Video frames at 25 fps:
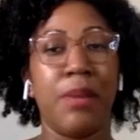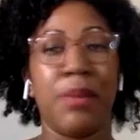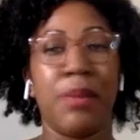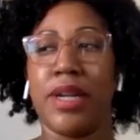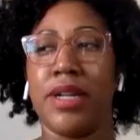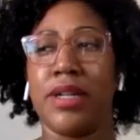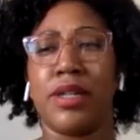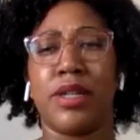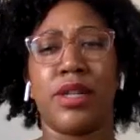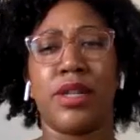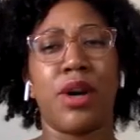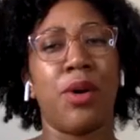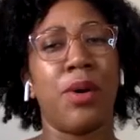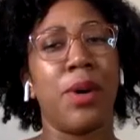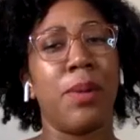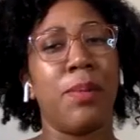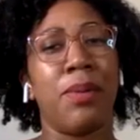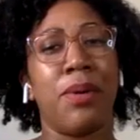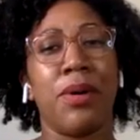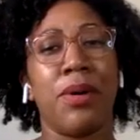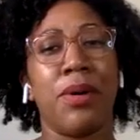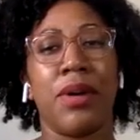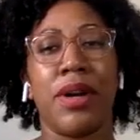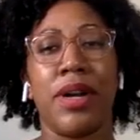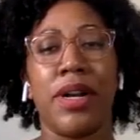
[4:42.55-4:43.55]
But it's so
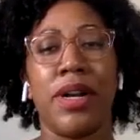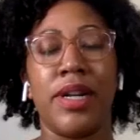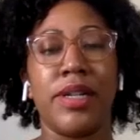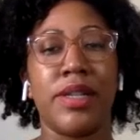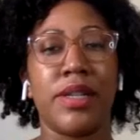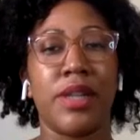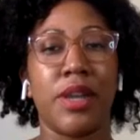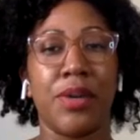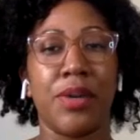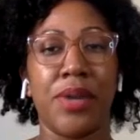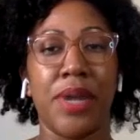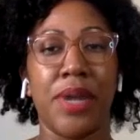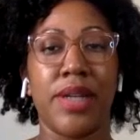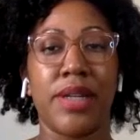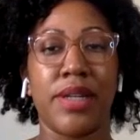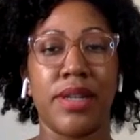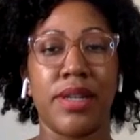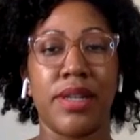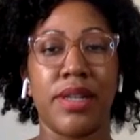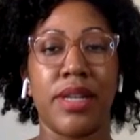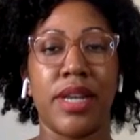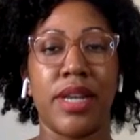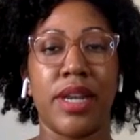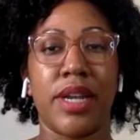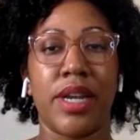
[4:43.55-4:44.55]
important and it's so
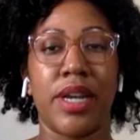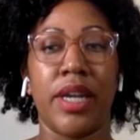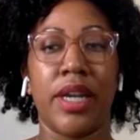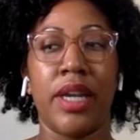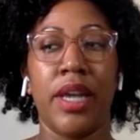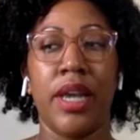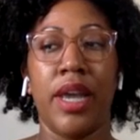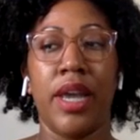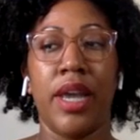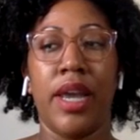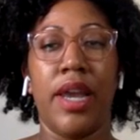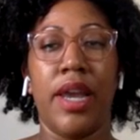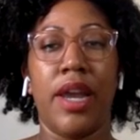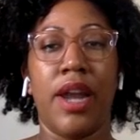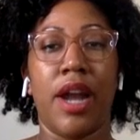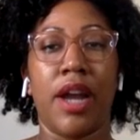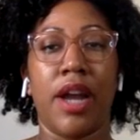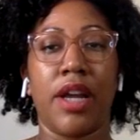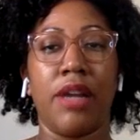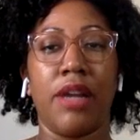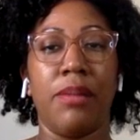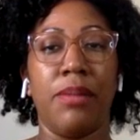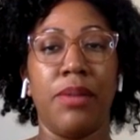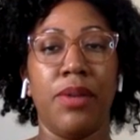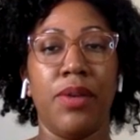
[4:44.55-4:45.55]
necessary in
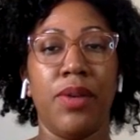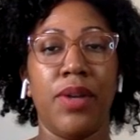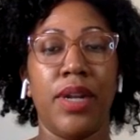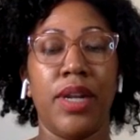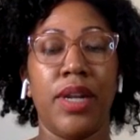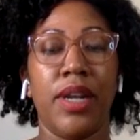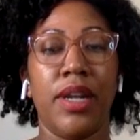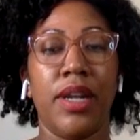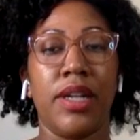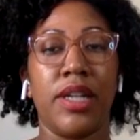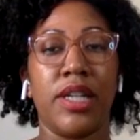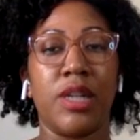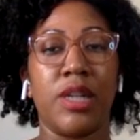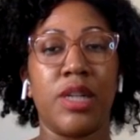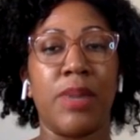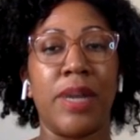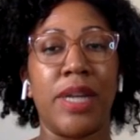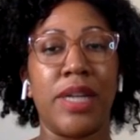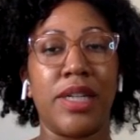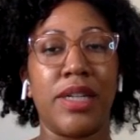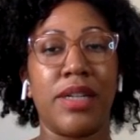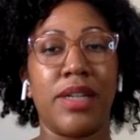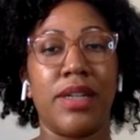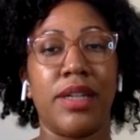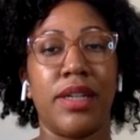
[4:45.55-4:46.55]
our community, and
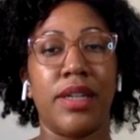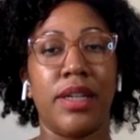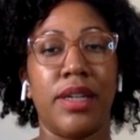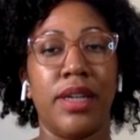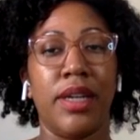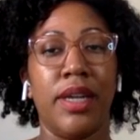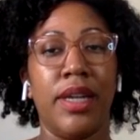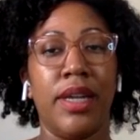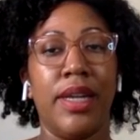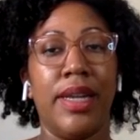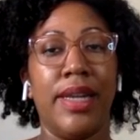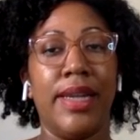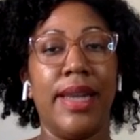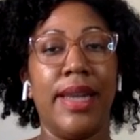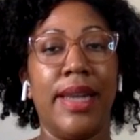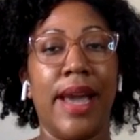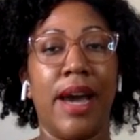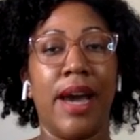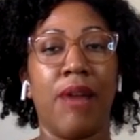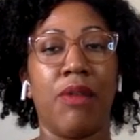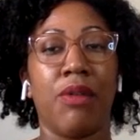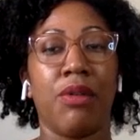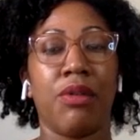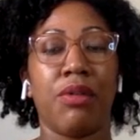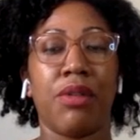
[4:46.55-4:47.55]
especially
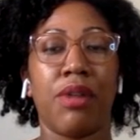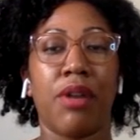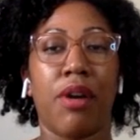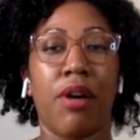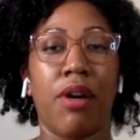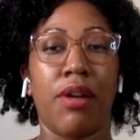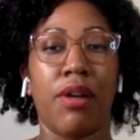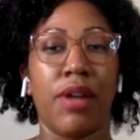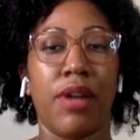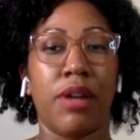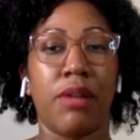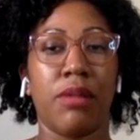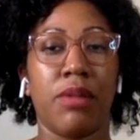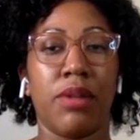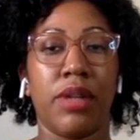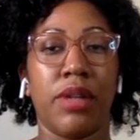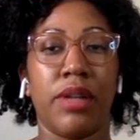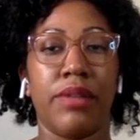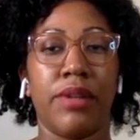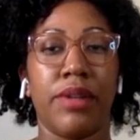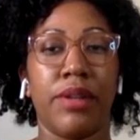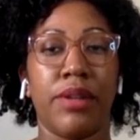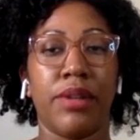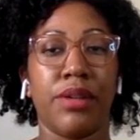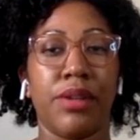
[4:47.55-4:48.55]
now with all that we're
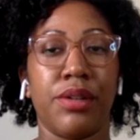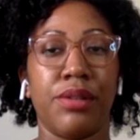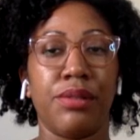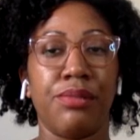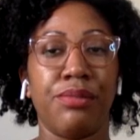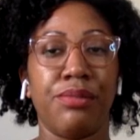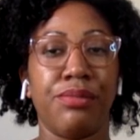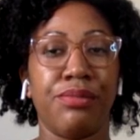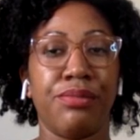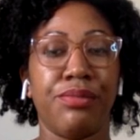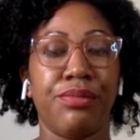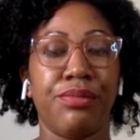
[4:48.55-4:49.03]
living through.